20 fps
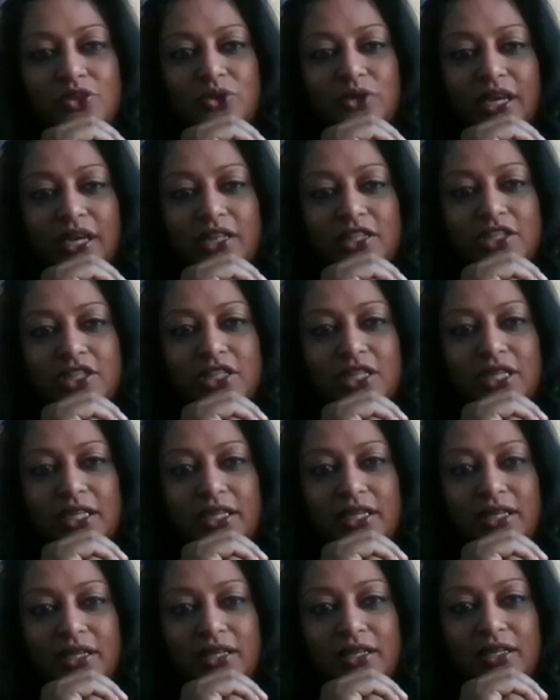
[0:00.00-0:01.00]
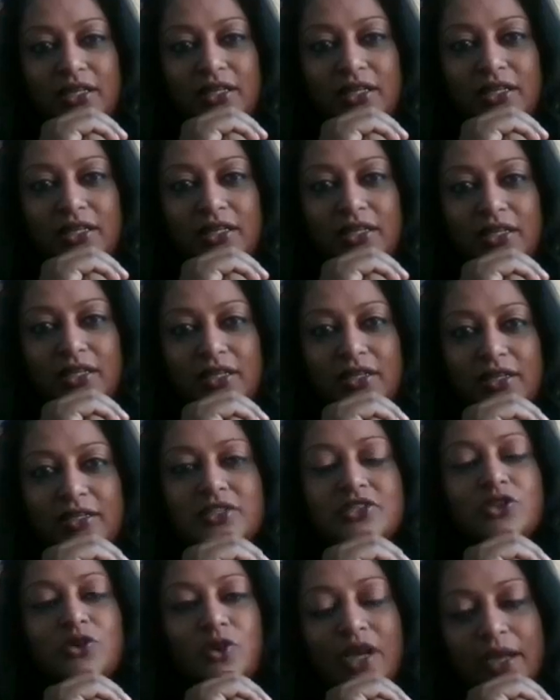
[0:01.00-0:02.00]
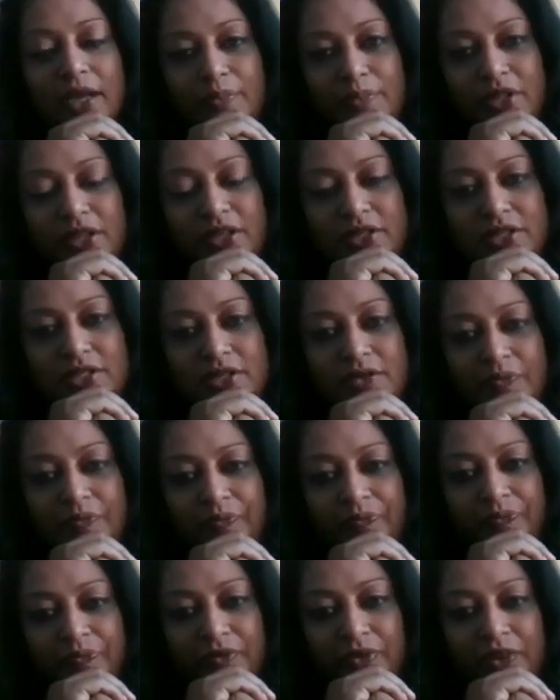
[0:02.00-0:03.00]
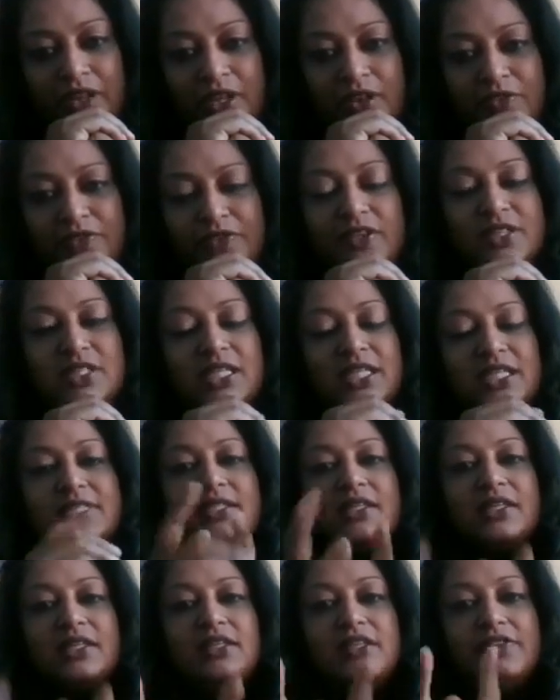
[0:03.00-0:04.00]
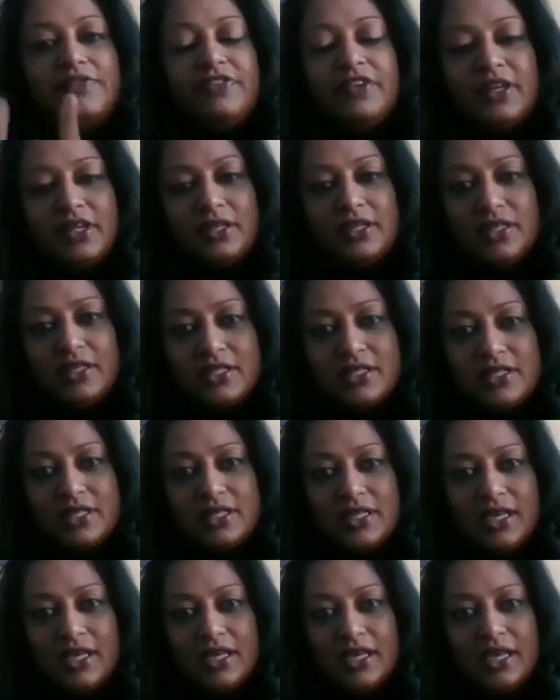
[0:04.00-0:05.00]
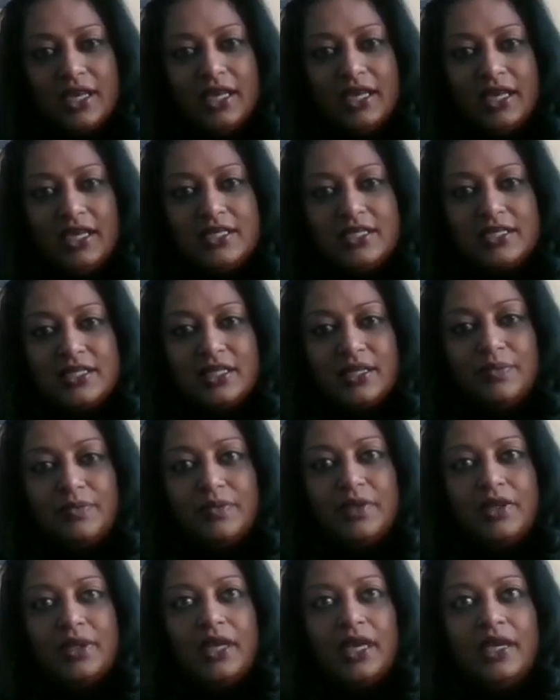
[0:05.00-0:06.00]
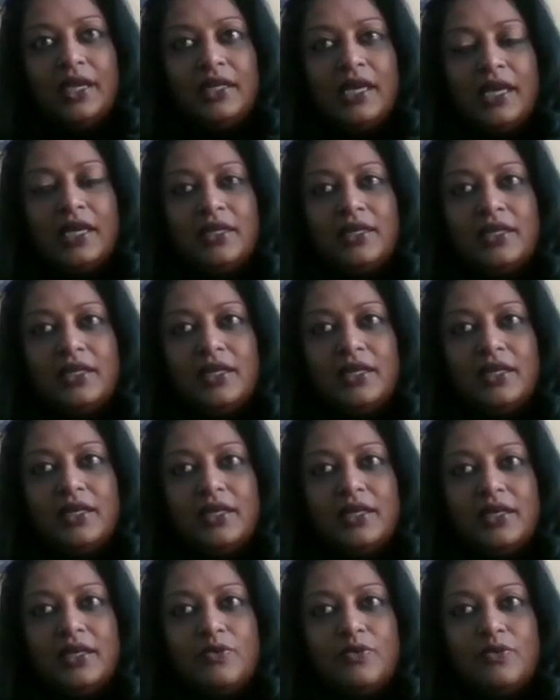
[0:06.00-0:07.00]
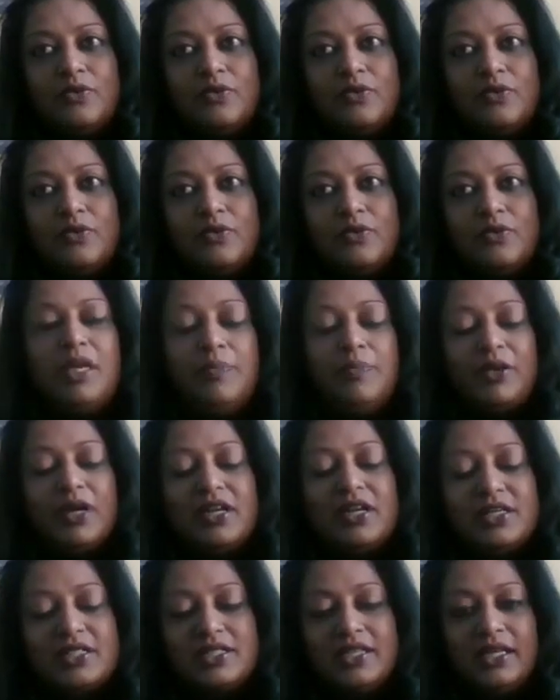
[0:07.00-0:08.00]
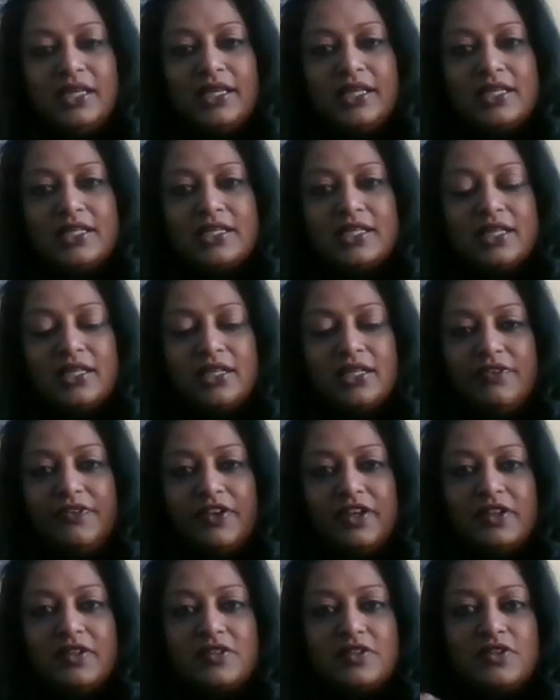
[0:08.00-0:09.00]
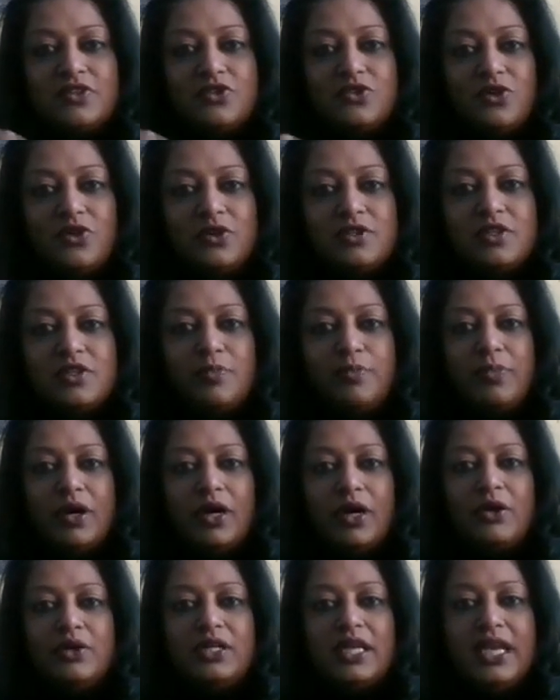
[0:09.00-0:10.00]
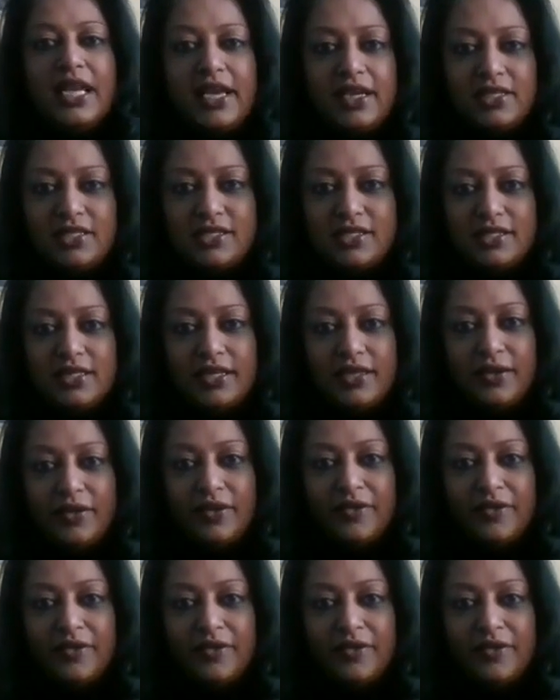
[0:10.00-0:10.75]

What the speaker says: actually describe this, firstly, significance is something, and for me personally, significance is not about legacy.